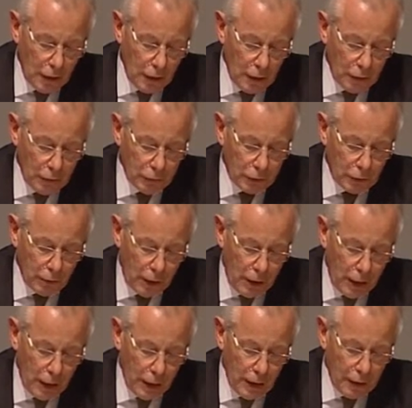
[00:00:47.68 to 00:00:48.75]

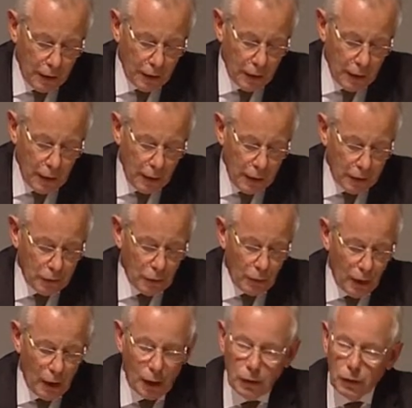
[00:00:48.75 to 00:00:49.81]
require, that
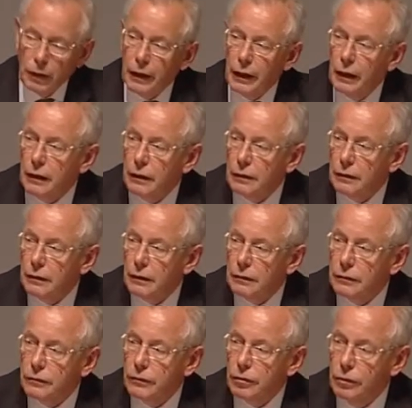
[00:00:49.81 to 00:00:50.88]
we are
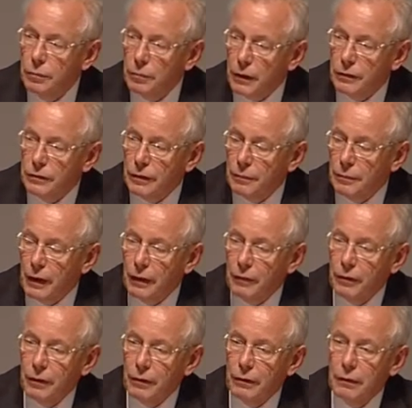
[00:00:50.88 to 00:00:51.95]
looking too much, in my
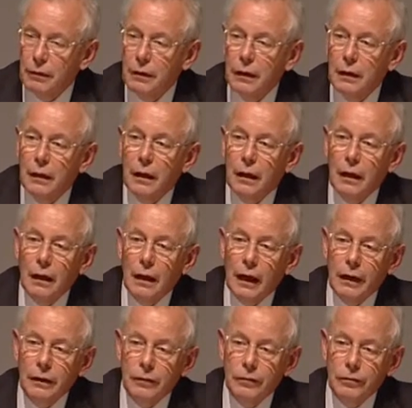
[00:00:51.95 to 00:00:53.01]
view,
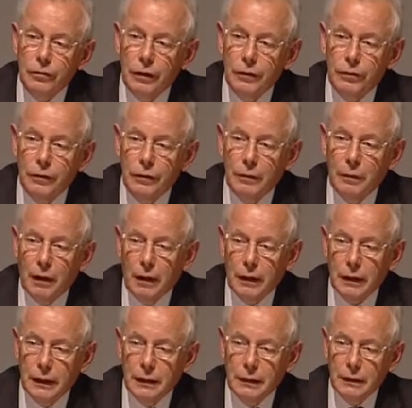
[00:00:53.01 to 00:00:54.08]
at the structure of the
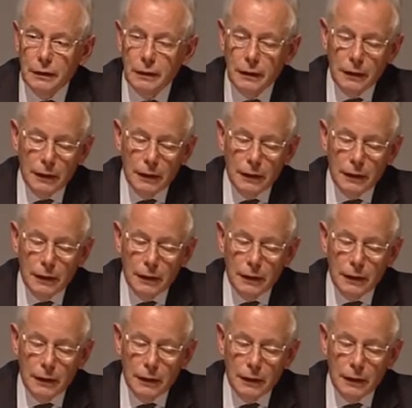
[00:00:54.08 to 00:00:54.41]
market.